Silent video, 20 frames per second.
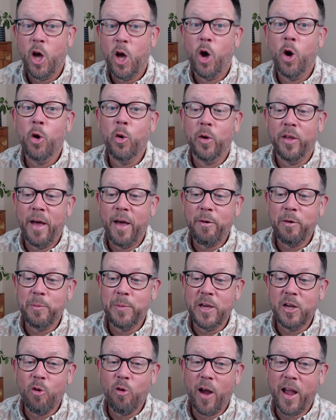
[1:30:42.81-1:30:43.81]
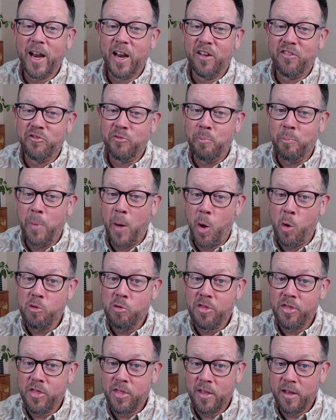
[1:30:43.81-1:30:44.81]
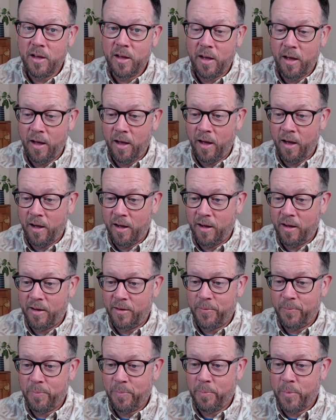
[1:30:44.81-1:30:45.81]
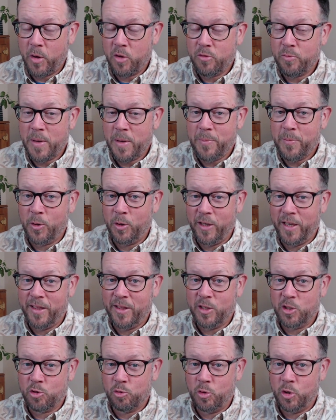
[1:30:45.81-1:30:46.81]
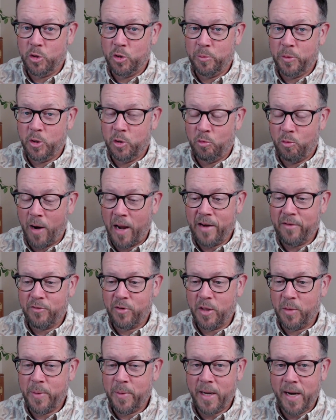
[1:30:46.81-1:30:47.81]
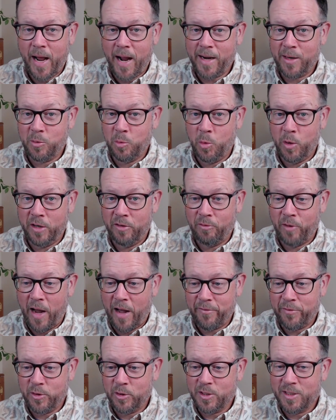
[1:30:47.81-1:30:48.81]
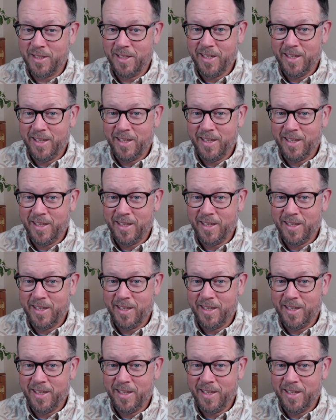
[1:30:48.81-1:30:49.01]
Oh, and that would be great if both uh, both people in this room who write for the Pen Addict won raffles.